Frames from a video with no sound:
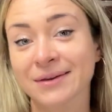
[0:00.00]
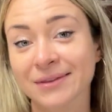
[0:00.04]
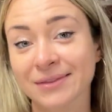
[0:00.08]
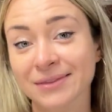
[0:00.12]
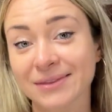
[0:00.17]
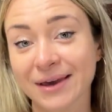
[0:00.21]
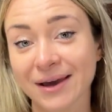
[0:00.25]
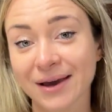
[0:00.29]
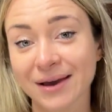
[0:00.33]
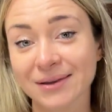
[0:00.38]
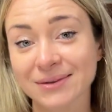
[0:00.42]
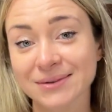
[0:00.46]

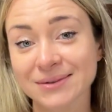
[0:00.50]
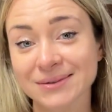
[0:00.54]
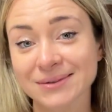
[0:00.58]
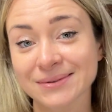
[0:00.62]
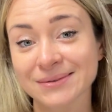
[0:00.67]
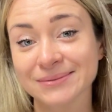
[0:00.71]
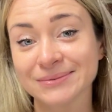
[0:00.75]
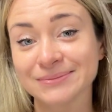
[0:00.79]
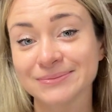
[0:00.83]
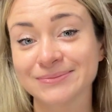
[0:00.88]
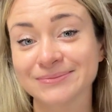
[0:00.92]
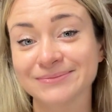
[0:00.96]
That,
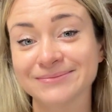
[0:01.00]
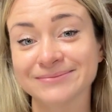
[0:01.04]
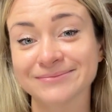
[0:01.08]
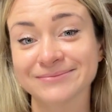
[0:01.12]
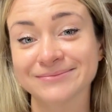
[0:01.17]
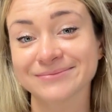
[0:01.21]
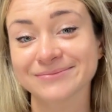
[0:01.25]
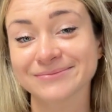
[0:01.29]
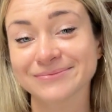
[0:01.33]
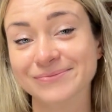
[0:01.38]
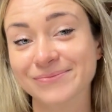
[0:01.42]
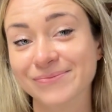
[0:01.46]

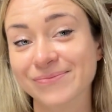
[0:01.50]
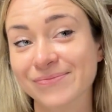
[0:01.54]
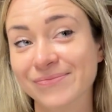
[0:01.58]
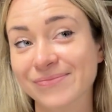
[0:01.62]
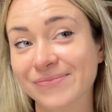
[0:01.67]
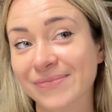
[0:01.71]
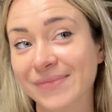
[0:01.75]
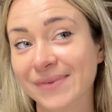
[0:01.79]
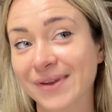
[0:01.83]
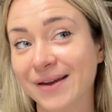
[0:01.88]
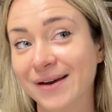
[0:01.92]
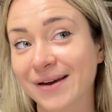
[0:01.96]

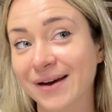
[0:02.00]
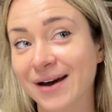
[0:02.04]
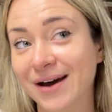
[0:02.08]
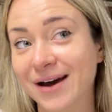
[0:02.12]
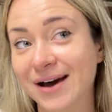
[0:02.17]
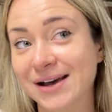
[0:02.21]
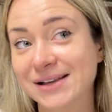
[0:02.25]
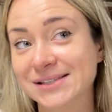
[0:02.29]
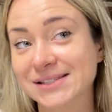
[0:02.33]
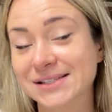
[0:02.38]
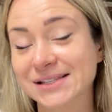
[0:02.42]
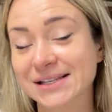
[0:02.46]

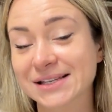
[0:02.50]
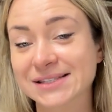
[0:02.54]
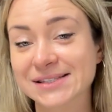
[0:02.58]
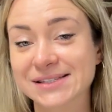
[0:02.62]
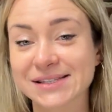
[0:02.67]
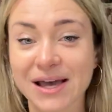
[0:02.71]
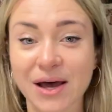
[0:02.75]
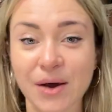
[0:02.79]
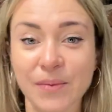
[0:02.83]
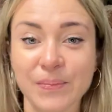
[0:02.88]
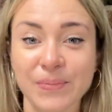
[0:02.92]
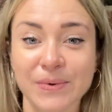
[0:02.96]
as an
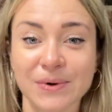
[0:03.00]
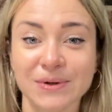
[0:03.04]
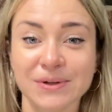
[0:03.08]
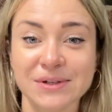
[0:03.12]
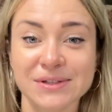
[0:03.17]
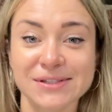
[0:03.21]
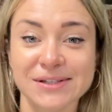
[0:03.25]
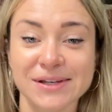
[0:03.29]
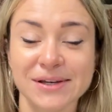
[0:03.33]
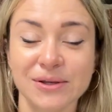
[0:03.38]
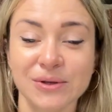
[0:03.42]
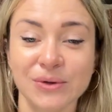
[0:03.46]
example,
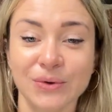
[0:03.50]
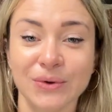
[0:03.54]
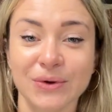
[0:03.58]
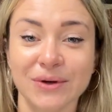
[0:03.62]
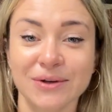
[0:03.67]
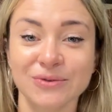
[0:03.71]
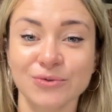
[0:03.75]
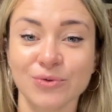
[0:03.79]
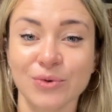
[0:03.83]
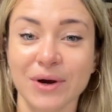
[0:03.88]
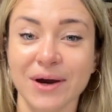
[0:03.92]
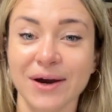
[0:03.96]
let's say you
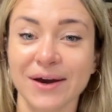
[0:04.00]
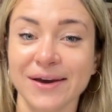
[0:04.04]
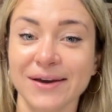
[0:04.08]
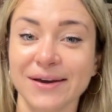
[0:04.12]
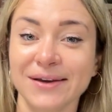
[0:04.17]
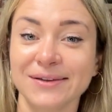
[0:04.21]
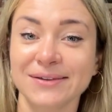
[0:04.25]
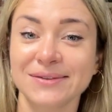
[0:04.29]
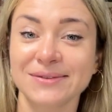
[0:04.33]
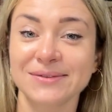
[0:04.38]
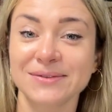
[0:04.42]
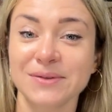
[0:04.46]
can
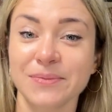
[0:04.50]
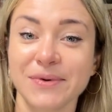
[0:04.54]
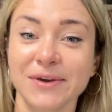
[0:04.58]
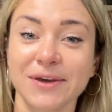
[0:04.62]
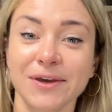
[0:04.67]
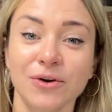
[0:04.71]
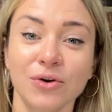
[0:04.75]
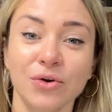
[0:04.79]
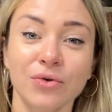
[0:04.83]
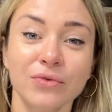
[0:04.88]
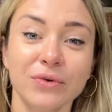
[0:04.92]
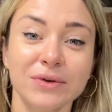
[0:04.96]
write the
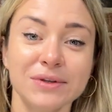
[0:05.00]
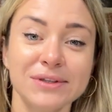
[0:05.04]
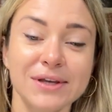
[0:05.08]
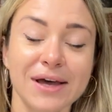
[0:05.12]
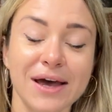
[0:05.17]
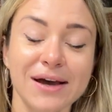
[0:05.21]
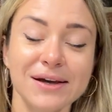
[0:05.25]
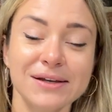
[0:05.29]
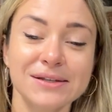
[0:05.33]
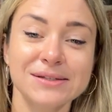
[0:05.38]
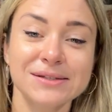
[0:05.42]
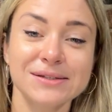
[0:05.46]
beginning of a
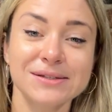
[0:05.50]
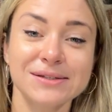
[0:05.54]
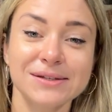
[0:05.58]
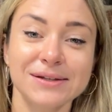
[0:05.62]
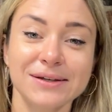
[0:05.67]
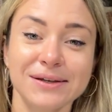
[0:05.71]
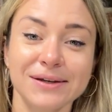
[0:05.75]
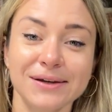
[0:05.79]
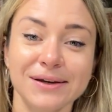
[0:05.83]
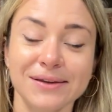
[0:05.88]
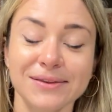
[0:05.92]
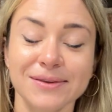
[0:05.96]
text
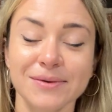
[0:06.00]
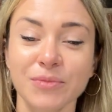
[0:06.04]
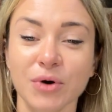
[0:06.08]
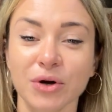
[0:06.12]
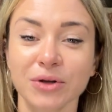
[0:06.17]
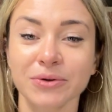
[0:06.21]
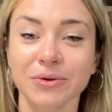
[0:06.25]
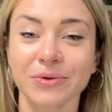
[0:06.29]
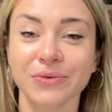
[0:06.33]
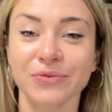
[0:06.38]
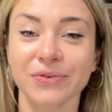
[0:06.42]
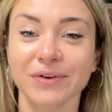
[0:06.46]
and the
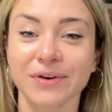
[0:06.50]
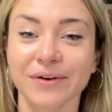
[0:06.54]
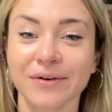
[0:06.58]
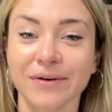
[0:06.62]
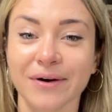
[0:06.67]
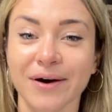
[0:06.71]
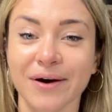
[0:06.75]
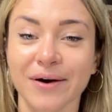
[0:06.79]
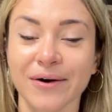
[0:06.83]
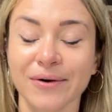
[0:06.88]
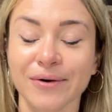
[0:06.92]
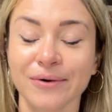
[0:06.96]
model will figure
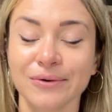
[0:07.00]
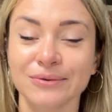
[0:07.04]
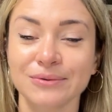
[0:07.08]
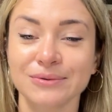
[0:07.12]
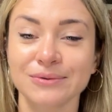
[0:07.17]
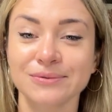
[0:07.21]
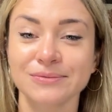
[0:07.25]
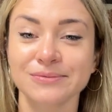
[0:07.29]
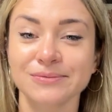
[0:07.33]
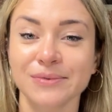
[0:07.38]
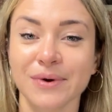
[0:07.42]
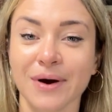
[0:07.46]

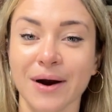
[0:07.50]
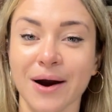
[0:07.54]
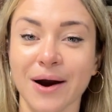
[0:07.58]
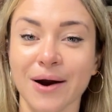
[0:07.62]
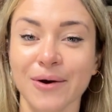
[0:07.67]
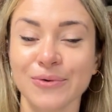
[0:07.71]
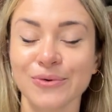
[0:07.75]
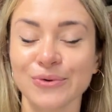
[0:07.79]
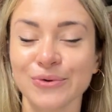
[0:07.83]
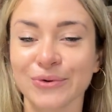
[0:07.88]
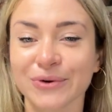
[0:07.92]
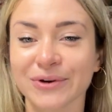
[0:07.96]
out
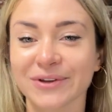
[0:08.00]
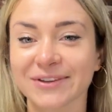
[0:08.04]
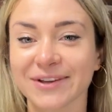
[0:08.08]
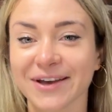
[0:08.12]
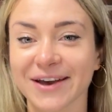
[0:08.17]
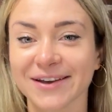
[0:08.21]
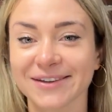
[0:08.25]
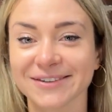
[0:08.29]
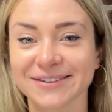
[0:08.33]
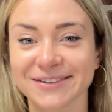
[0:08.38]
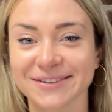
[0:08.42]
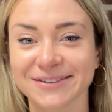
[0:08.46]
how you can
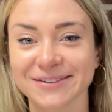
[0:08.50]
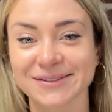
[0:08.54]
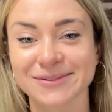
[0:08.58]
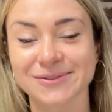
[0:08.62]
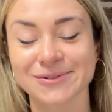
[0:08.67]
add it.